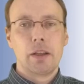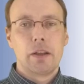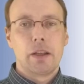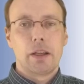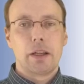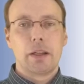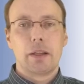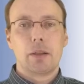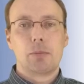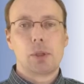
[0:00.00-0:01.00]

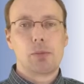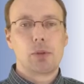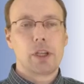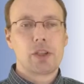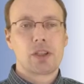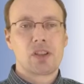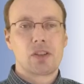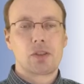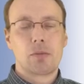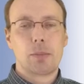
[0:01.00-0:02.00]
population, or to
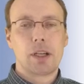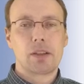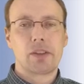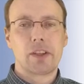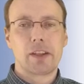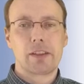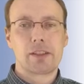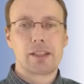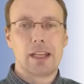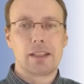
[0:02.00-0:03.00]
compare things
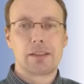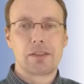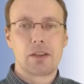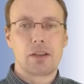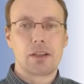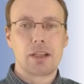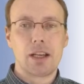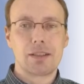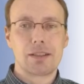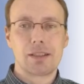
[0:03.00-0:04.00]
that are
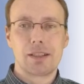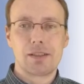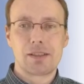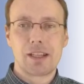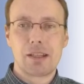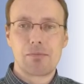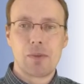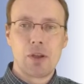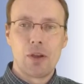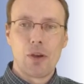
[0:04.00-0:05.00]
not in the same
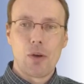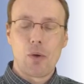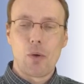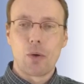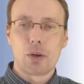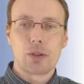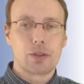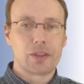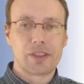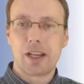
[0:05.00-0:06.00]
order,
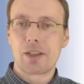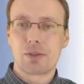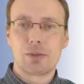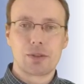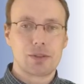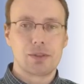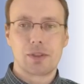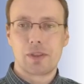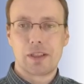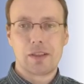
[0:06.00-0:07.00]
size order,
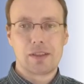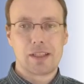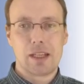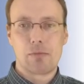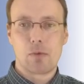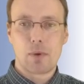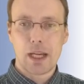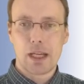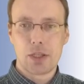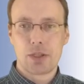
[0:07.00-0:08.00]
or in the same
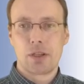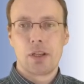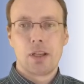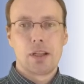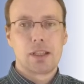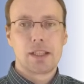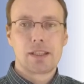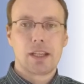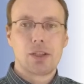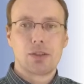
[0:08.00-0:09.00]
range. Let's
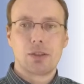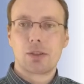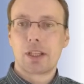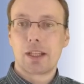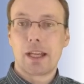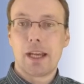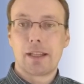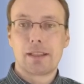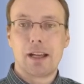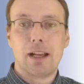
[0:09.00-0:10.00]
say you're looking at
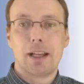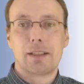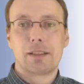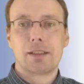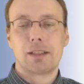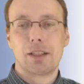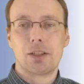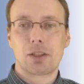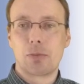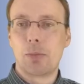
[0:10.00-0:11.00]
height and you're
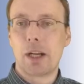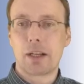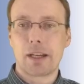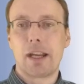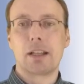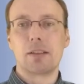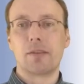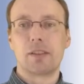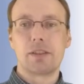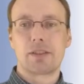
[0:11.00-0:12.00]
comparing
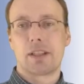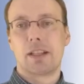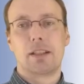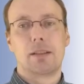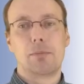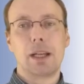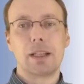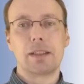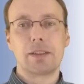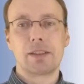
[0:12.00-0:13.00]
elephants and mice.